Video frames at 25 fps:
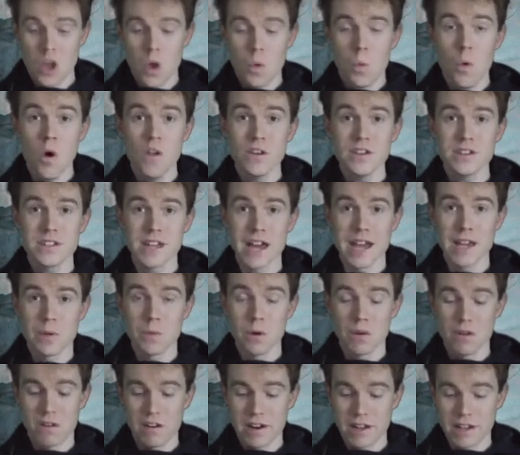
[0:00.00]
One day
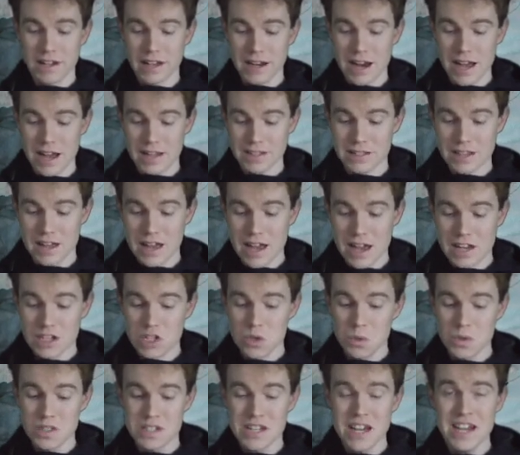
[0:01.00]
we were in class and
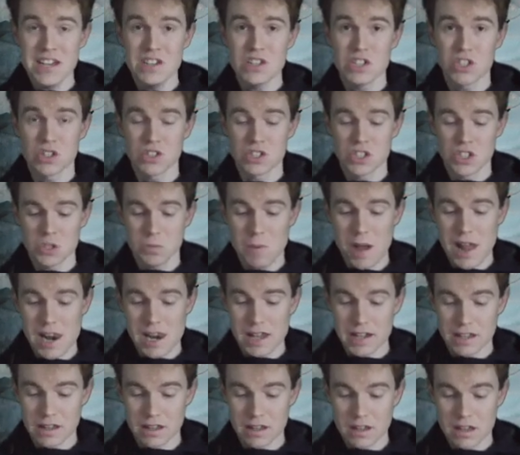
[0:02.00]
she was teaching us
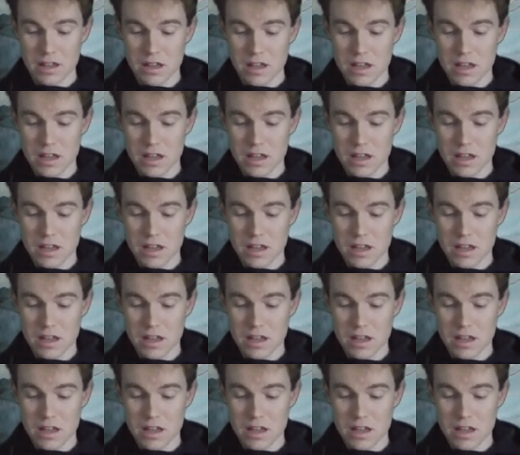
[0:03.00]
spelling.